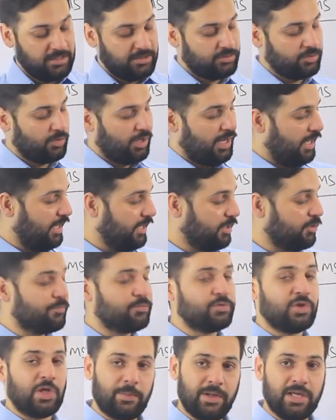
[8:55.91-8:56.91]
So R.
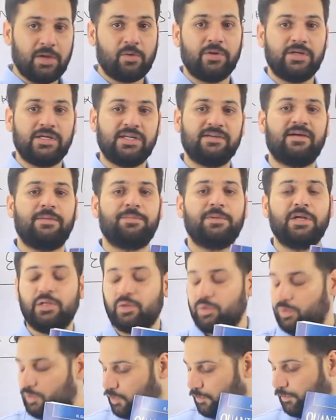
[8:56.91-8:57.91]
Gupta by Quantitative
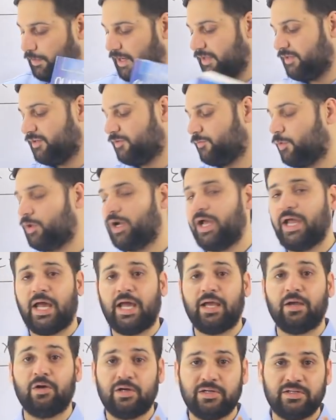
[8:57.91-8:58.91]
Aptitude, don't buy this book.
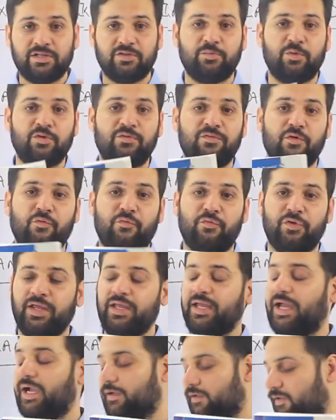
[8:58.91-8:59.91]
I got this book for
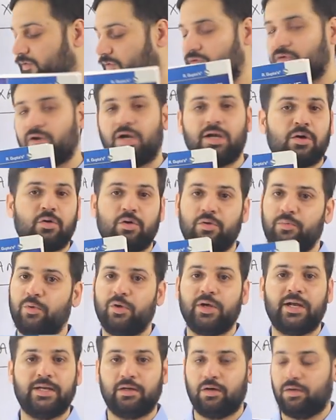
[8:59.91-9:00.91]
free, and this is not a good
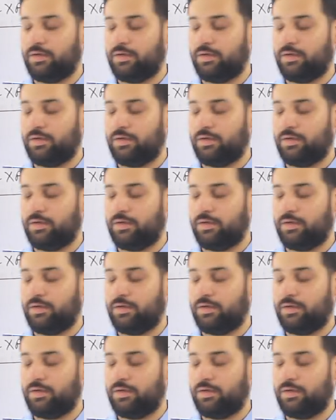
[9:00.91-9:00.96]
book at